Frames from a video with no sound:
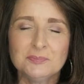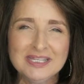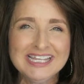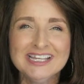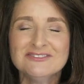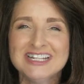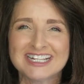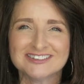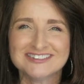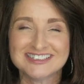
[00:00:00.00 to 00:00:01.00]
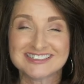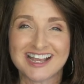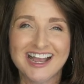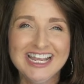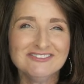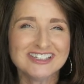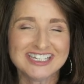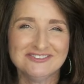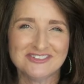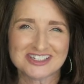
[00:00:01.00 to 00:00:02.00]
Speaking of necklaces, I have a
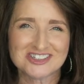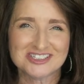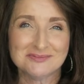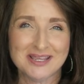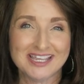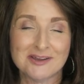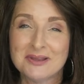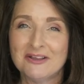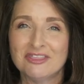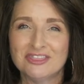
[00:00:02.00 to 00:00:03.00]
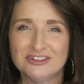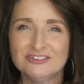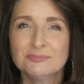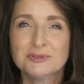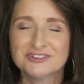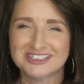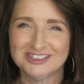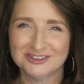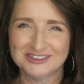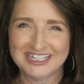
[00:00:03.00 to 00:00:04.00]
confession to make about this
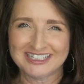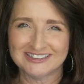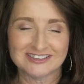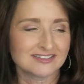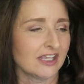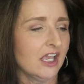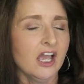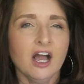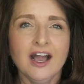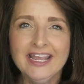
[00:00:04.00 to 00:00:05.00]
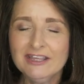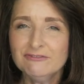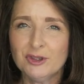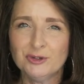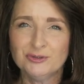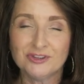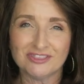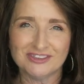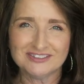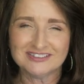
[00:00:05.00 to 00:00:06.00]
particular necklace. I have owned
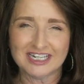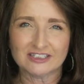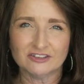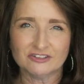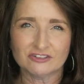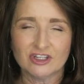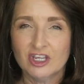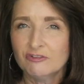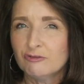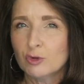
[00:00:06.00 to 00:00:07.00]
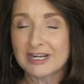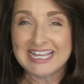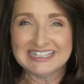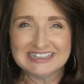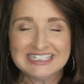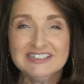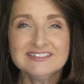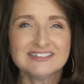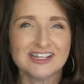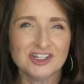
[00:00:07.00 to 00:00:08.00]
this necklace for at
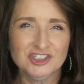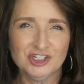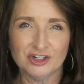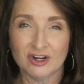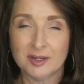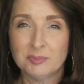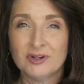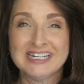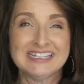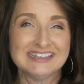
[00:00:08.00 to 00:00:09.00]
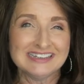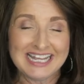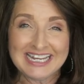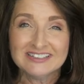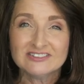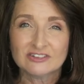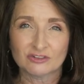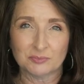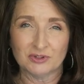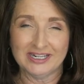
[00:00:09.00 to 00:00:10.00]
least a year. I bought it last
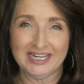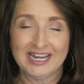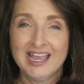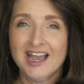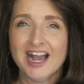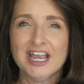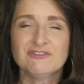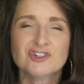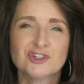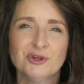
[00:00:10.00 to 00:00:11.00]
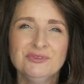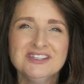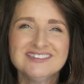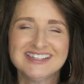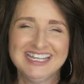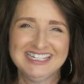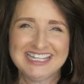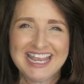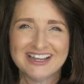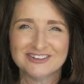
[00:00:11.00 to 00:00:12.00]
spring. I've shown this
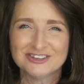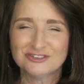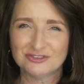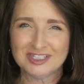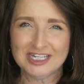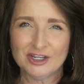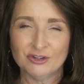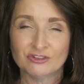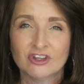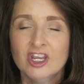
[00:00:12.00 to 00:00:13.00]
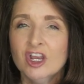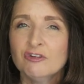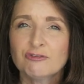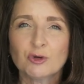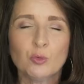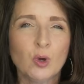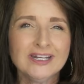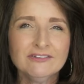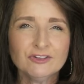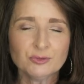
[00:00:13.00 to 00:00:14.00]
in countless videos. For
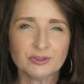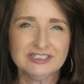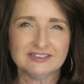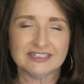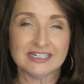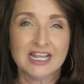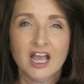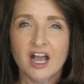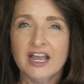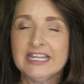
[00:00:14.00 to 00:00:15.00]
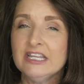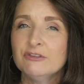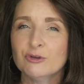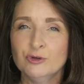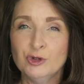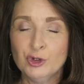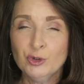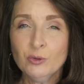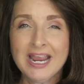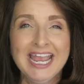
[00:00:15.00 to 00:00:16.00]
whatever reason, I either
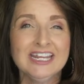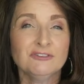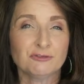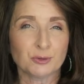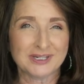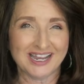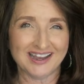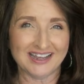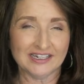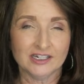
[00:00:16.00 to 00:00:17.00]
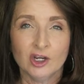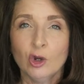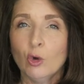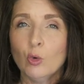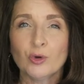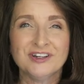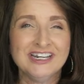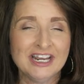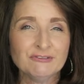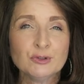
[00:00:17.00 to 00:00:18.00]
knew and forgot or
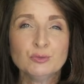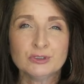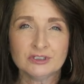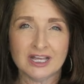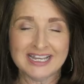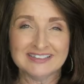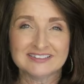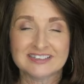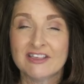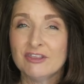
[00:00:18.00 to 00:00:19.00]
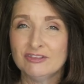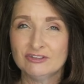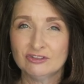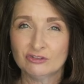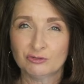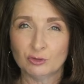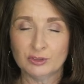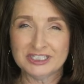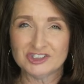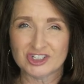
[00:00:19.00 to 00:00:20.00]
never realized that this is
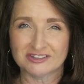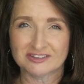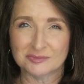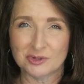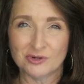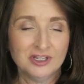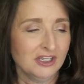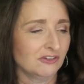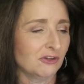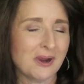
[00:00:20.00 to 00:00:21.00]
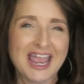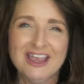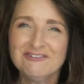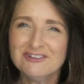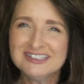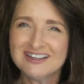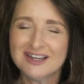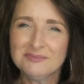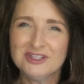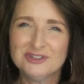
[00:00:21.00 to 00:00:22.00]
fully adjustable. So every
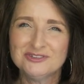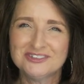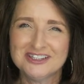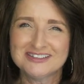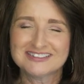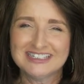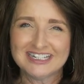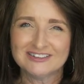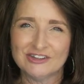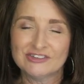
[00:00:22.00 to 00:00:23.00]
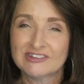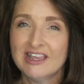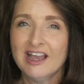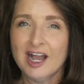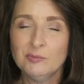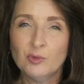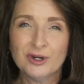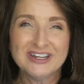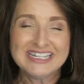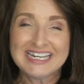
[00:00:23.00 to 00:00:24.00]
time that you see this necklace, I'm
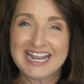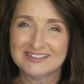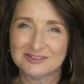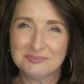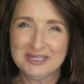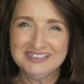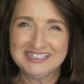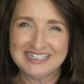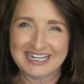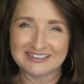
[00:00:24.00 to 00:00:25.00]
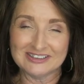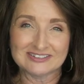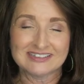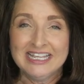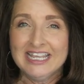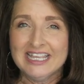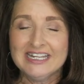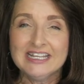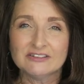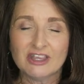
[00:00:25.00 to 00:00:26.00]
wearing it as a pendant necklace.
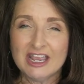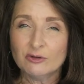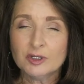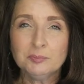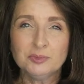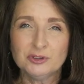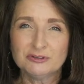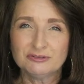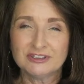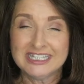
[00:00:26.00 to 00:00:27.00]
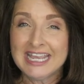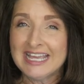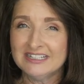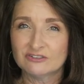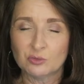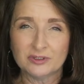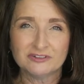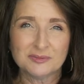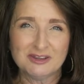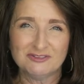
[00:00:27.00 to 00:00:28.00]
It has held up beautifully, and it's one
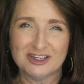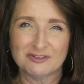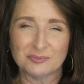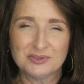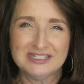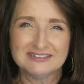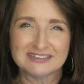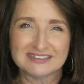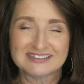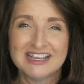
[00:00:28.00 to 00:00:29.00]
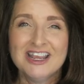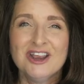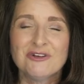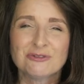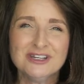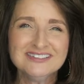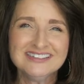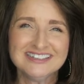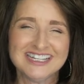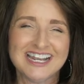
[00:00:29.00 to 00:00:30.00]
of my favorite pieces.
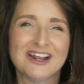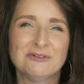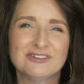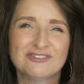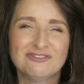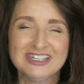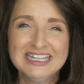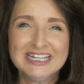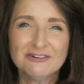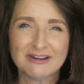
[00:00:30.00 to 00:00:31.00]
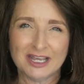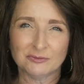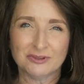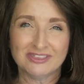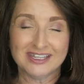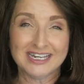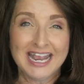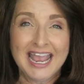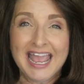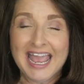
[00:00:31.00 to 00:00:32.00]
Recently, I was fiddling around with
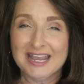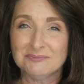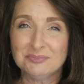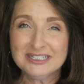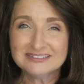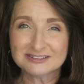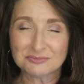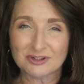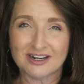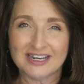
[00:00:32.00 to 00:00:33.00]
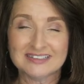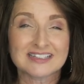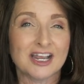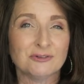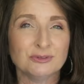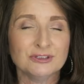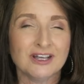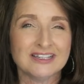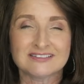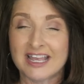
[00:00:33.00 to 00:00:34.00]
it, and big surprise, I
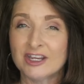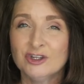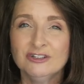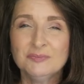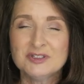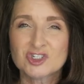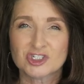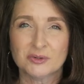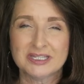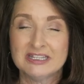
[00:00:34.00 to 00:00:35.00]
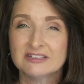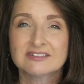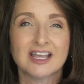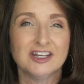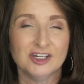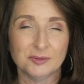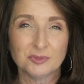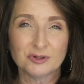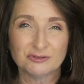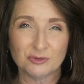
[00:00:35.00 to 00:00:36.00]
realized I could have been showing this a
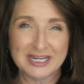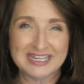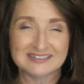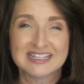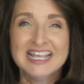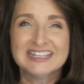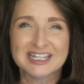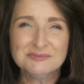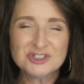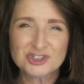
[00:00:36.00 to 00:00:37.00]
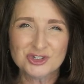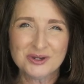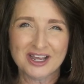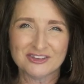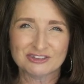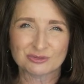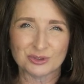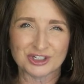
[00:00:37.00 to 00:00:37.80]
number of ways. Let me show you how this